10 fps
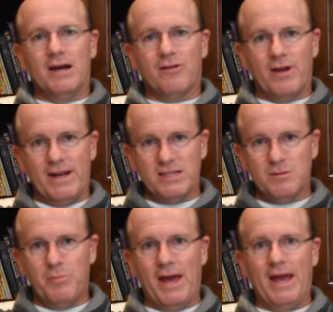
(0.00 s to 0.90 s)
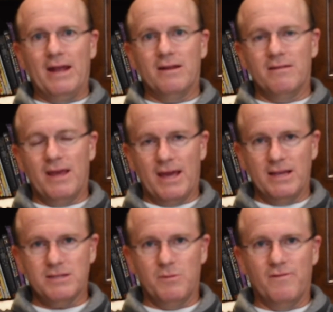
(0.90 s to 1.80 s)
creating some pain and
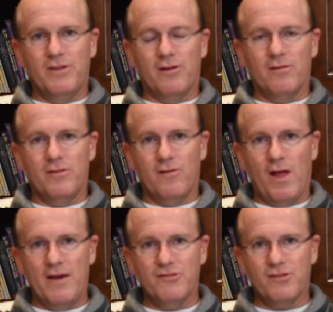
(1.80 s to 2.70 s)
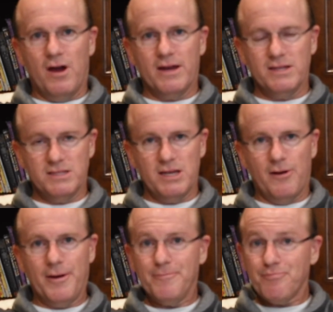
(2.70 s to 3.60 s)
taking some of their livestock,
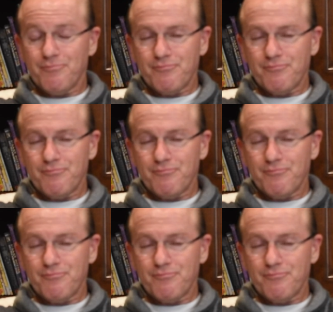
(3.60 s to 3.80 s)
etc.